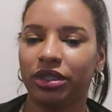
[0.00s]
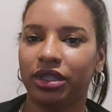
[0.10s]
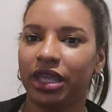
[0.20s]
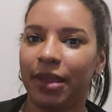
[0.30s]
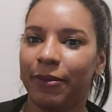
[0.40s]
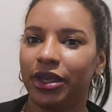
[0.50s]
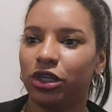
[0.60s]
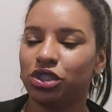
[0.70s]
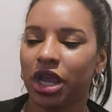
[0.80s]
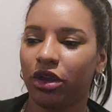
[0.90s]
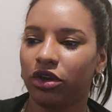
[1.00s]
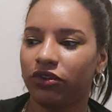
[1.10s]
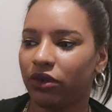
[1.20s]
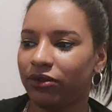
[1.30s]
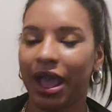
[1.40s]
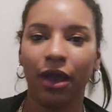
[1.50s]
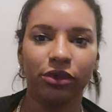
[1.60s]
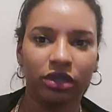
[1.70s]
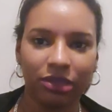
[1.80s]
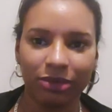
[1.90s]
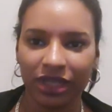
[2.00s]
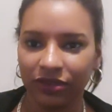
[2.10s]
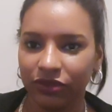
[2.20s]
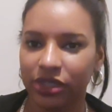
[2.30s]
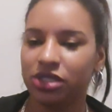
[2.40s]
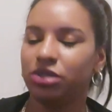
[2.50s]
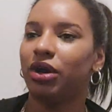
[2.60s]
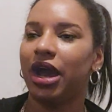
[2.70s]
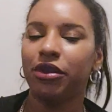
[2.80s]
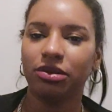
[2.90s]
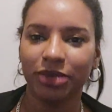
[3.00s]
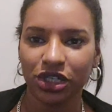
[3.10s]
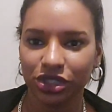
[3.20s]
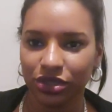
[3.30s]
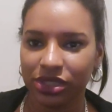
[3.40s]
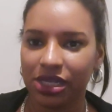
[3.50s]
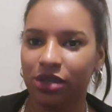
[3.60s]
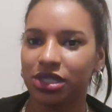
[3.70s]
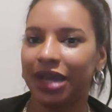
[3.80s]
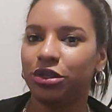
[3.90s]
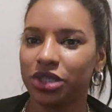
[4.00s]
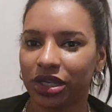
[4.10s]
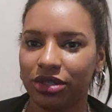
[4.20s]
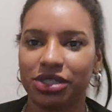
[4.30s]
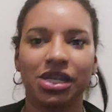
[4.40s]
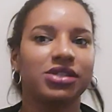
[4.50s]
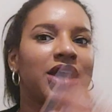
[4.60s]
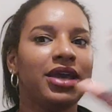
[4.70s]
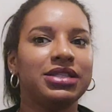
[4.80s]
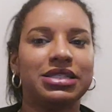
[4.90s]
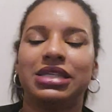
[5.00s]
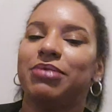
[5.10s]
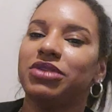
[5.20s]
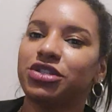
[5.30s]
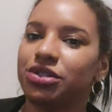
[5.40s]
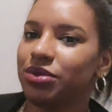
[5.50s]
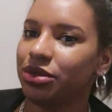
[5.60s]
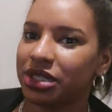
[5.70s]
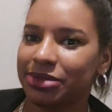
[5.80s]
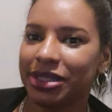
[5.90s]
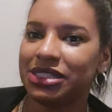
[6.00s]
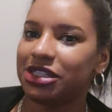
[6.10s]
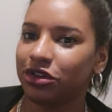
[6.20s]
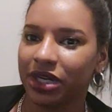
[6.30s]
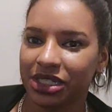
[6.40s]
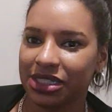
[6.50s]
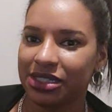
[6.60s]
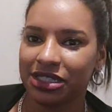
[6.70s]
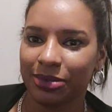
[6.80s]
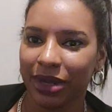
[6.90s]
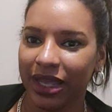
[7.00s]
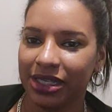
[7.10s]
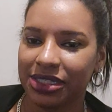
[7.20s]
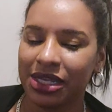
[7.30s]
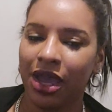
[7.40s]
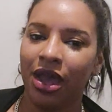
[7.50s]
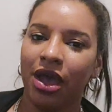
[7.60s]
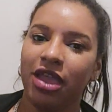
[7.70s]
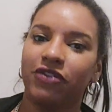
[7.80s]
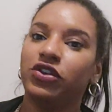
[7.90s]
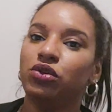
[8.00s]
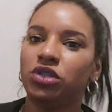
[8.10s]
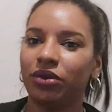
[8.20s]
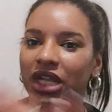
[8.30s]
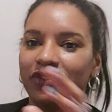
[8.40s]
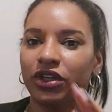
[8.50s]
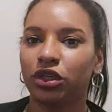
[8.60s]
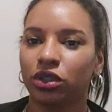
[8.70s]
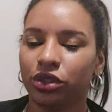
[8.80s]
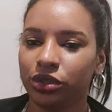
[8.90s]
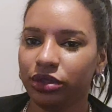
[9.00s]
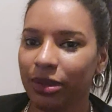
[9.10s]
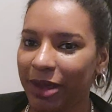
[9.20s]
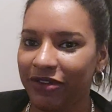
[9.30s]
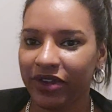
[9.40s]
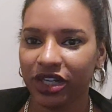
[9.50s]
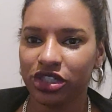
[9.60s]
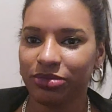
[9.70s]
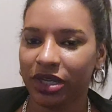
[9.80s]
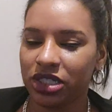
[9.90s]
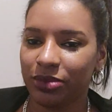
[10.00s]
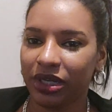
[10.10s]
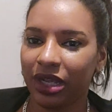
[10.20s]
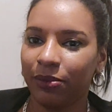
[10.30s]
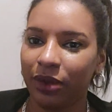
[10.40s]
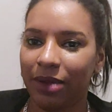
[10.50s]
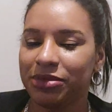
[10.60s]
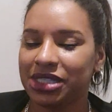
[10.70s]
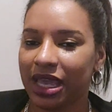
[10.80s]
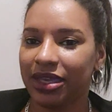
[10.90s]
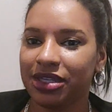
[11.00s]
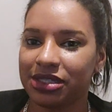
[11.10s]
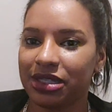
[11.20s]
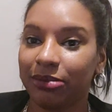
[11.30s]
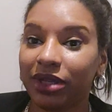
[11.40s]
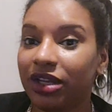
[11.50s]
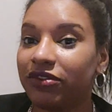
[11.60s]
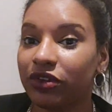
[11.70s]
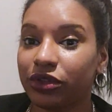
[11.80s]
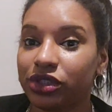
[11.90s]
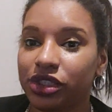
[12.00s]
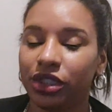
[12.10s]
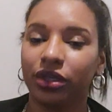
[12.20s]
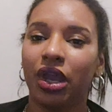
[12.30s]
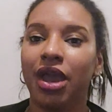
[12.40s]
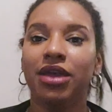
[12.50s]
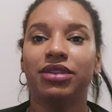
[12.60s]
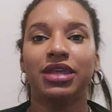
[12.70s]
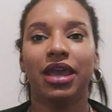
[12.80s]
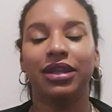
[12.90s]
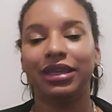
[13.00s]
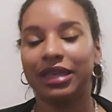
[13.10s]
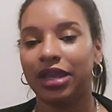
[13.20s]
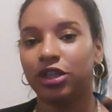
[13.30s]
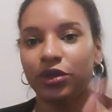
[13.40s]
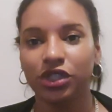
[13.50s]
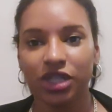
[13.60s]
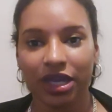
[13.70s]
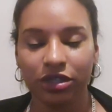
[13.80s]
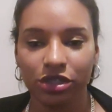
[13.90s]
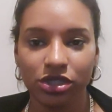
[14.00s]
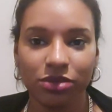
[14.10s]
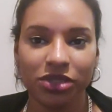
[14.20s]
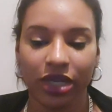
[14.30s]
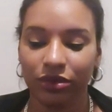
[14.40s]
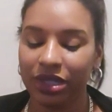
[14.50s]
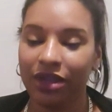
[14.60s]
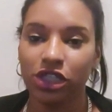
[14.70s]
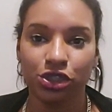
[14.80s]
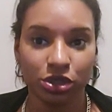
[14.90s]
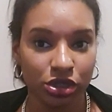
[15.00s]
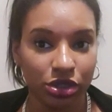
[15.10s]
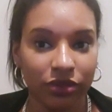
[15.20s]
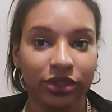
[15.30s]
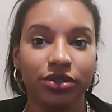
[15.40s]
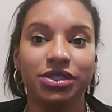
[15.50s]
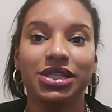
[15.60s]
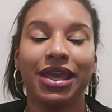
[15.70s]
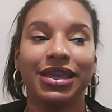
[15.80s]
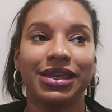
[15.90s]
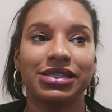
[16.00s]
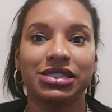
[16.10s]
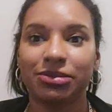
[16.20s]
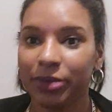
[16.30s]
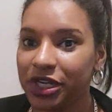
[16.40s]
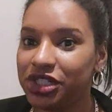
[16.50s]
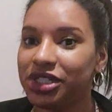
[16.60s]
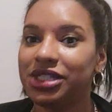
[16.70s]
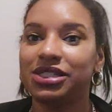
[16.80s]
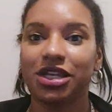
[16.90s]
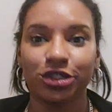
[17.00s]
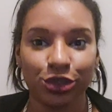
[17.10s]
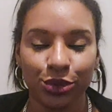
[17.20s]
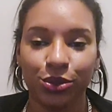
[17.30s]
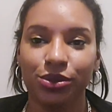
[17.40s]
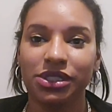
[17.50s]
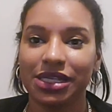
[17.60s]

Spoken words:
keeping a track of how you're going to be invoicing, or how you're managing your sales, or how you're tracking your sales. The same thing to do with your expenses and your creditors and suppliers. If you don't have a clue about financial management and what I'm saying is completely foreign to you, then again, go and check out the YouTube channel. There is tutorials, there is spreadsheets, there's tools,